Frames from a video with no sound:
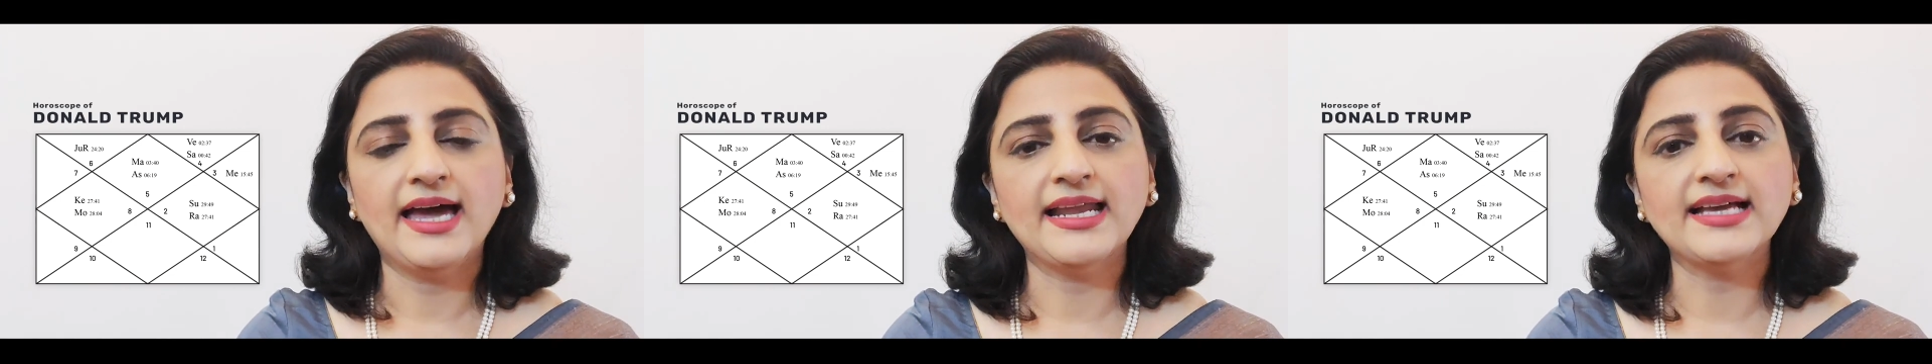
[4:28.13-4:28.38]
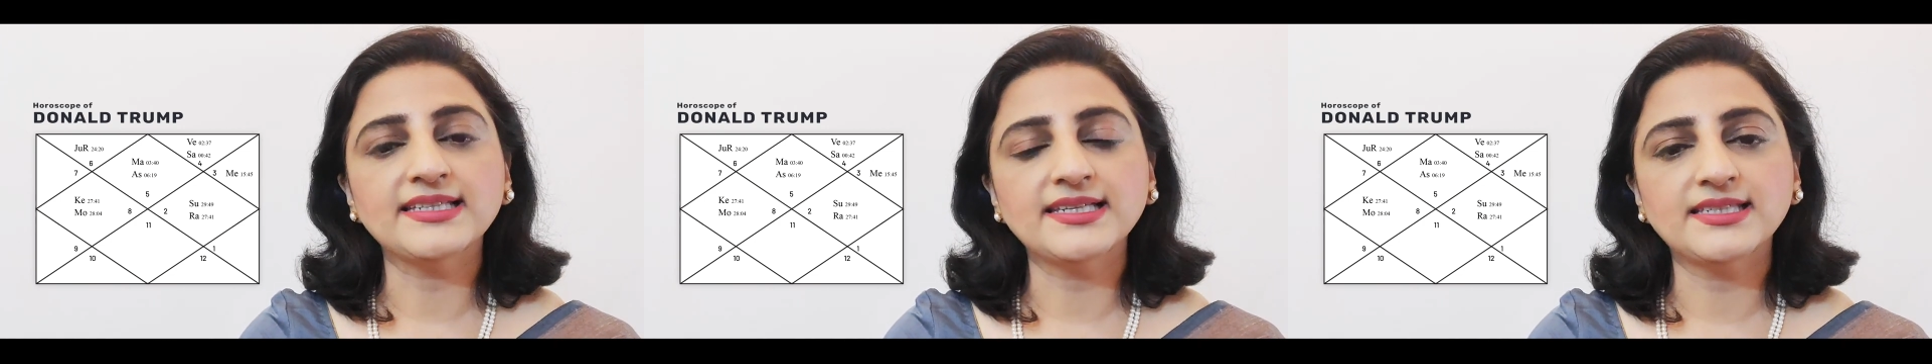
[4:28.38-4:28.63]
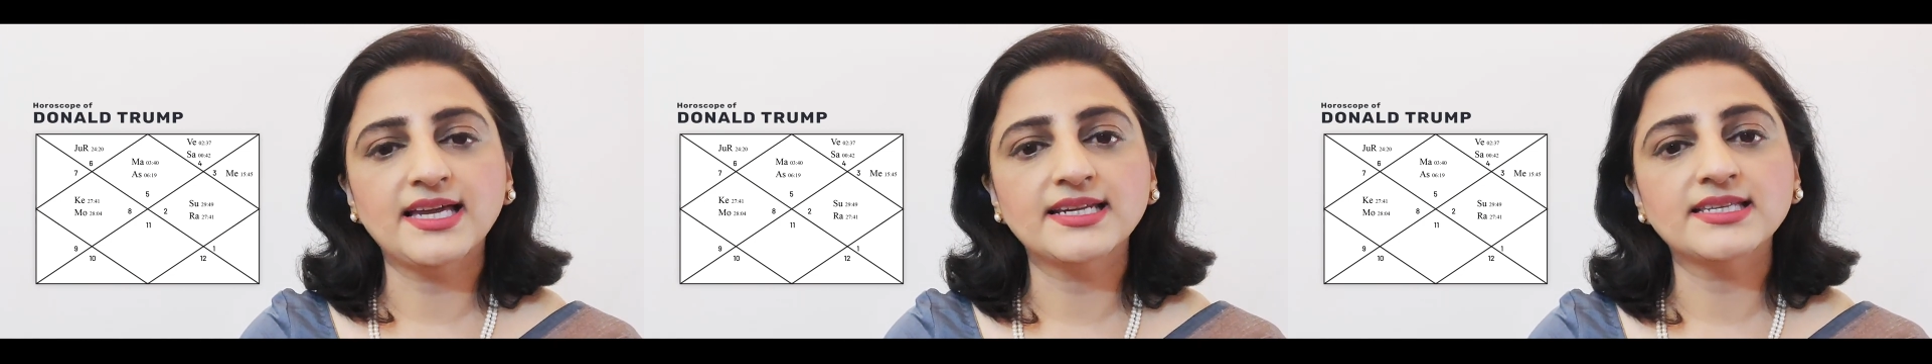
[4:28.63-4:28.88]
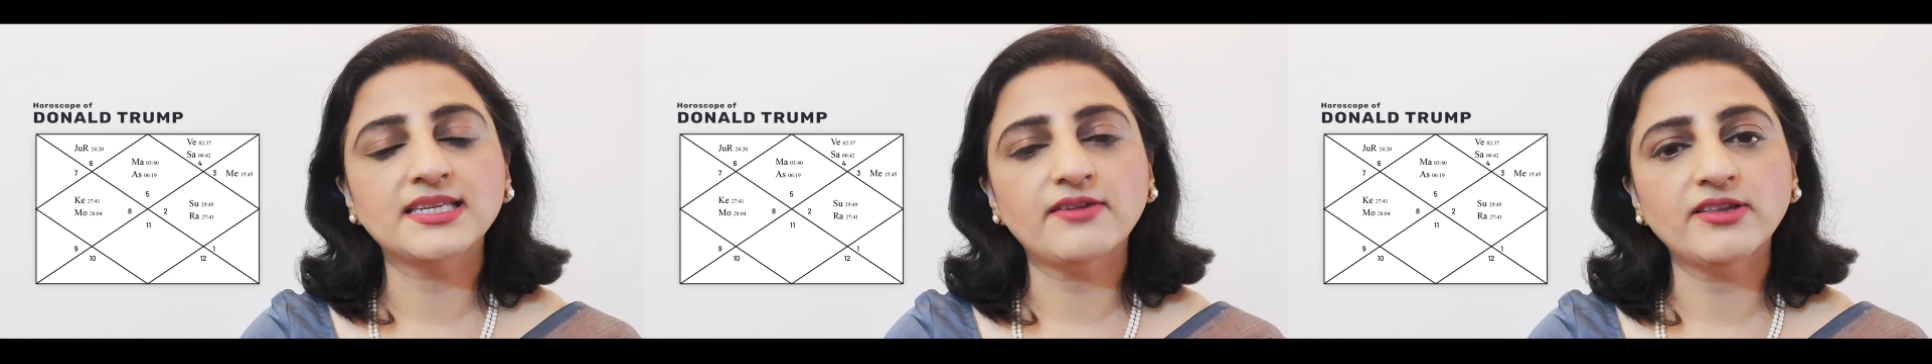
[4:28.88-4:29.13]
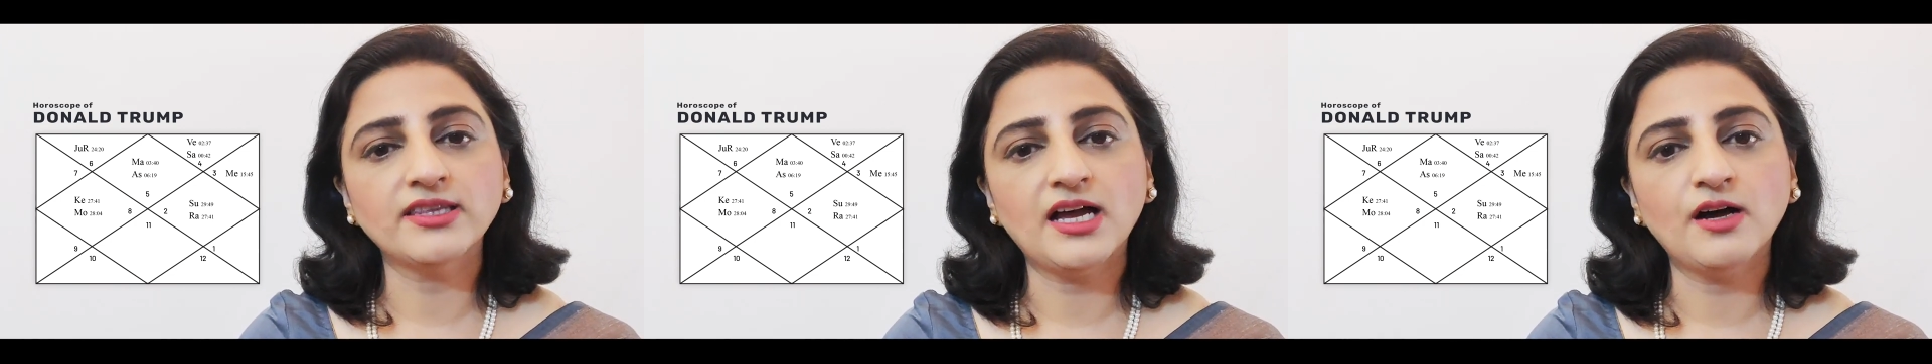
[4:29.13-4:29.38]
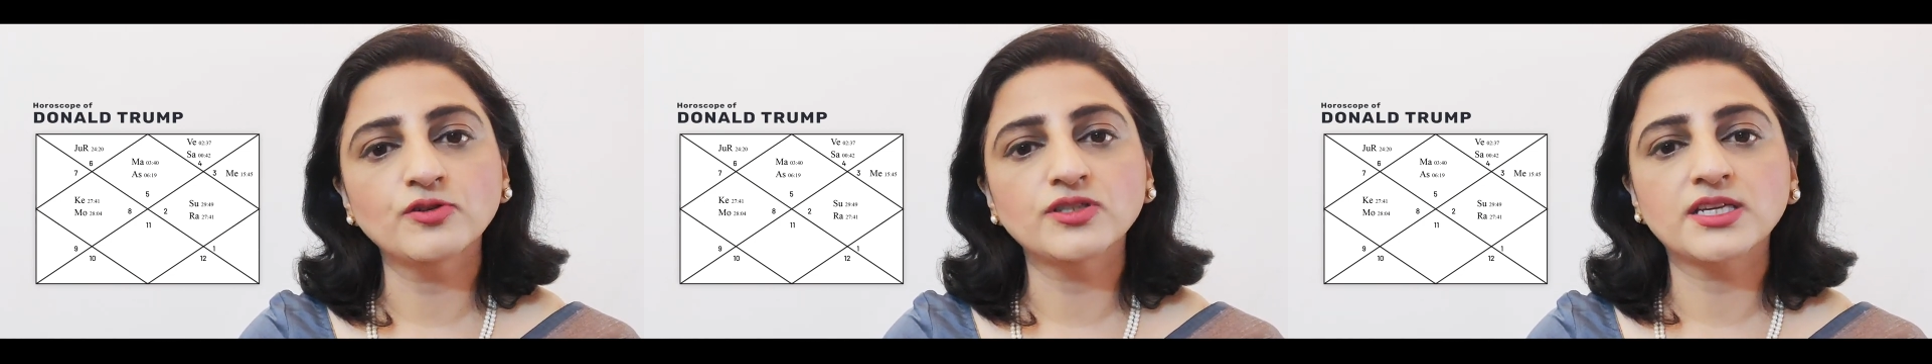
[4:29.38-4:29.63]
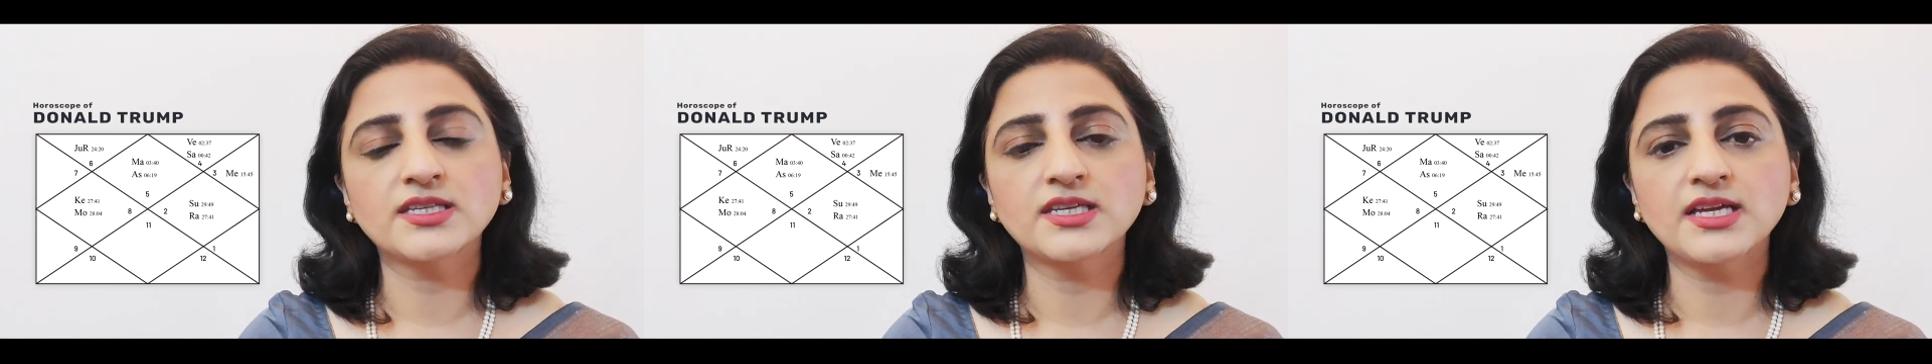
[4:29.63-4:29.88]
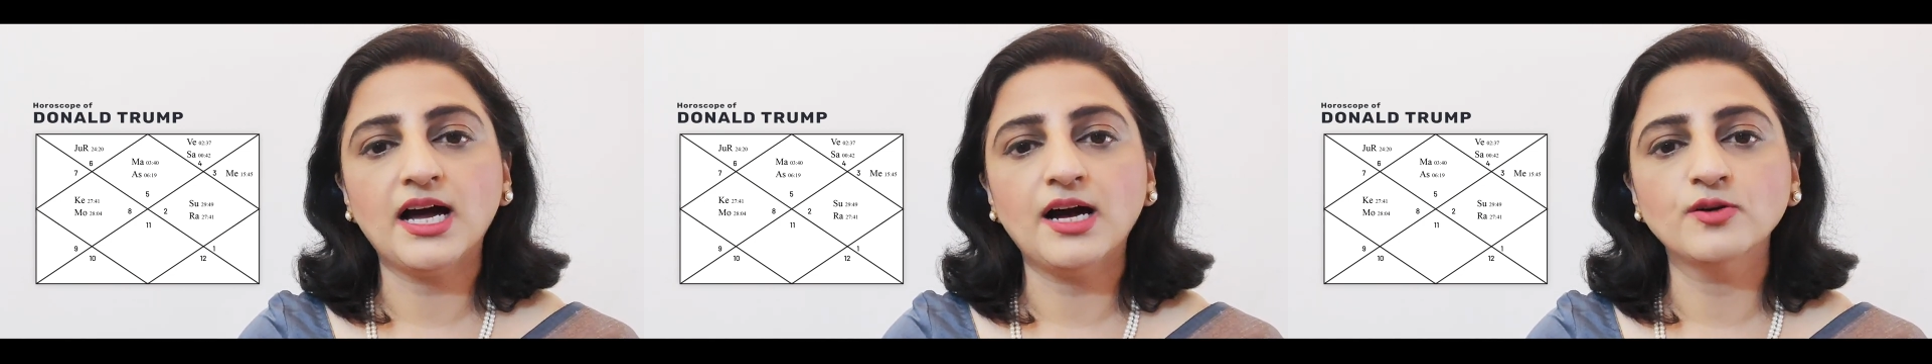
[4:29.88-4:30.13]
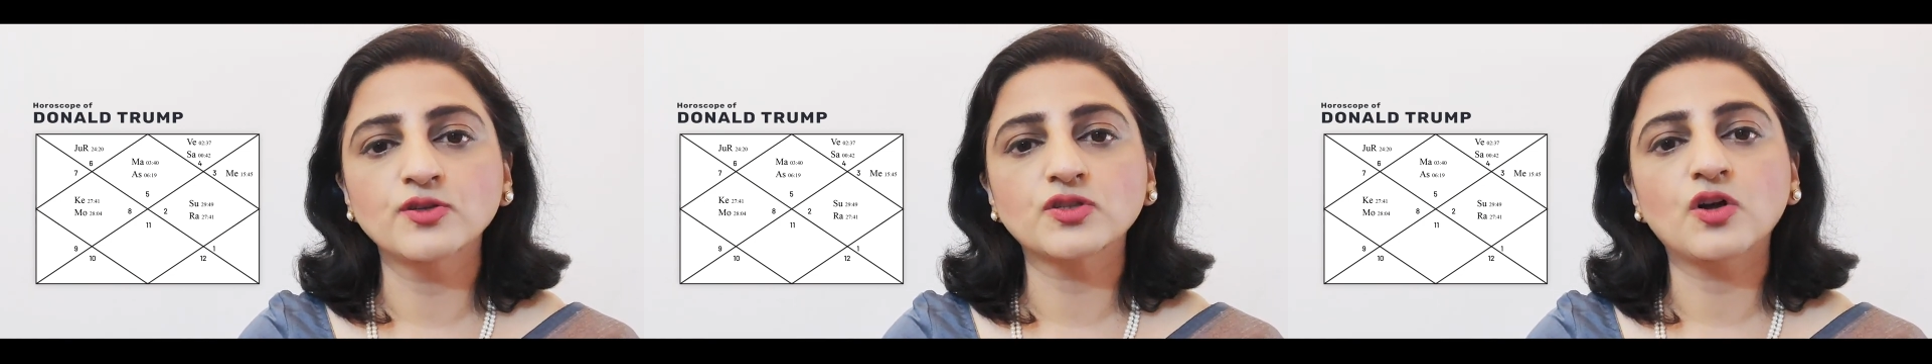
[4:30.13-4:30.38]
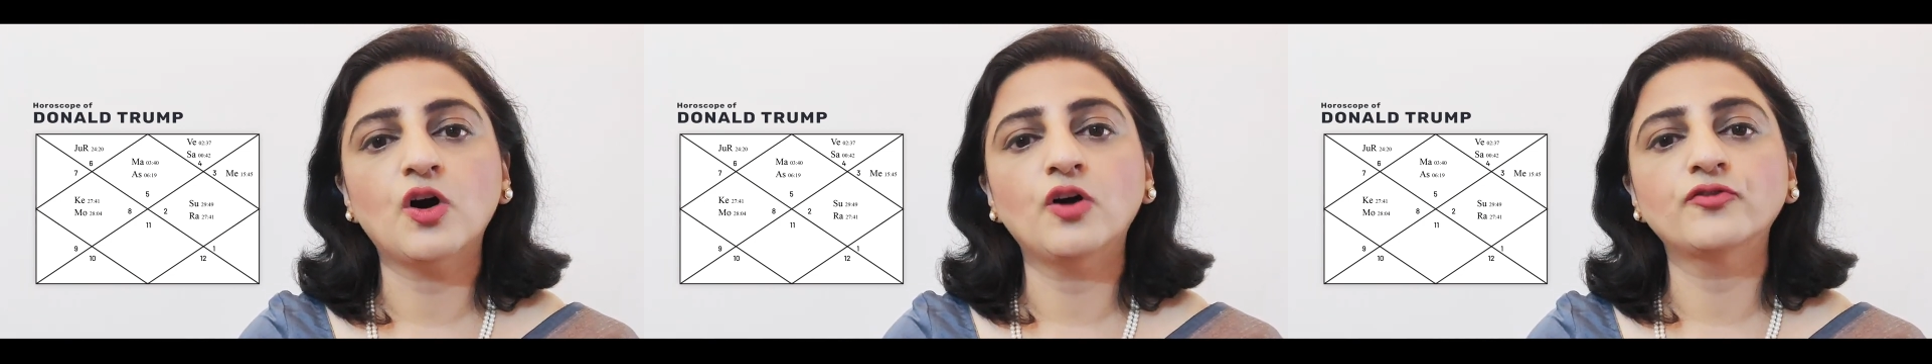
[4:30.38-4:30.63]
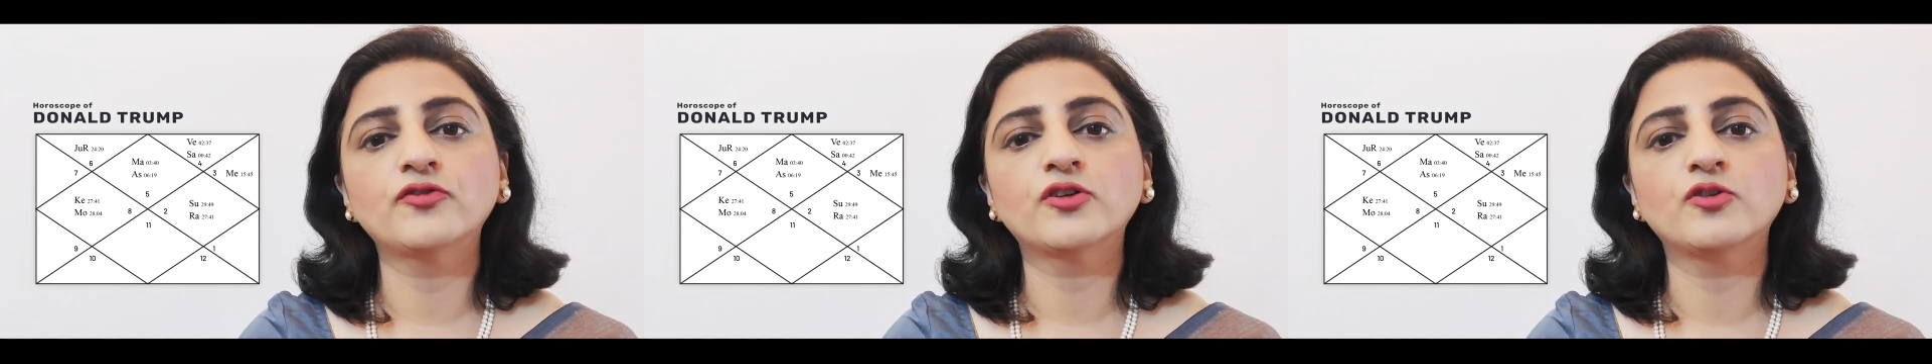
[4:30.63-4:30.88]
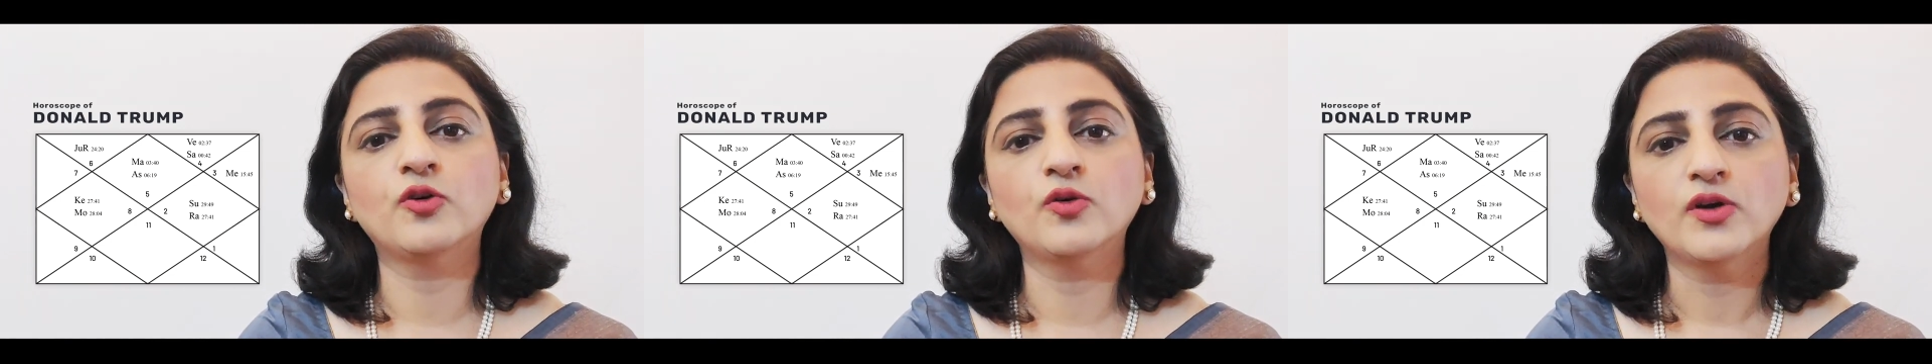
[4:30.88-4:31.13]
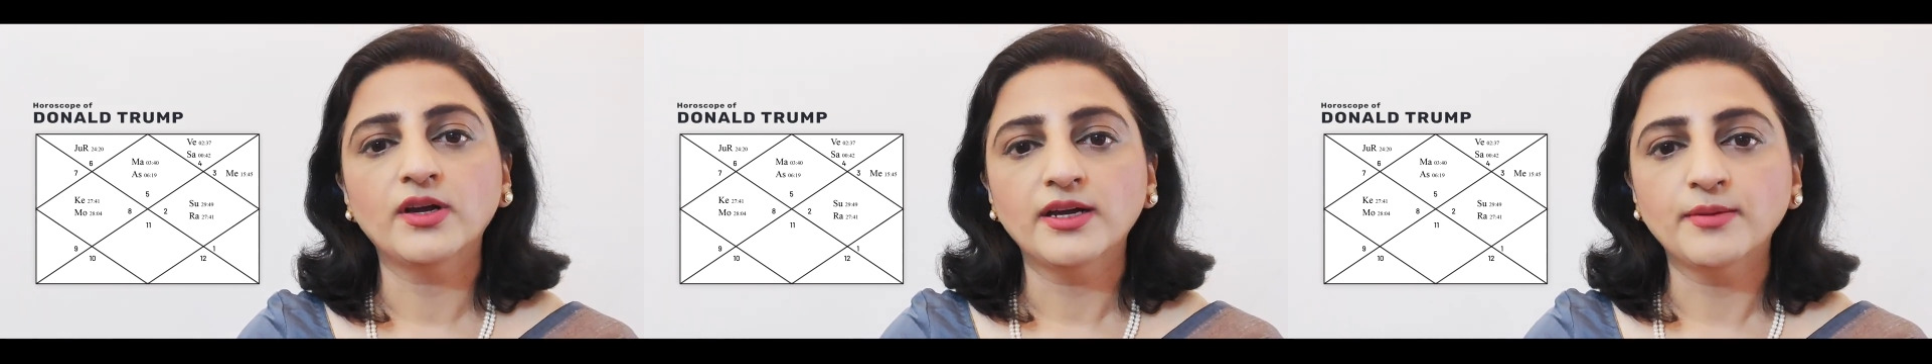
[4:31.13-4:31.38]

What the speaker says: And as I said, 7th house is the house of, you know,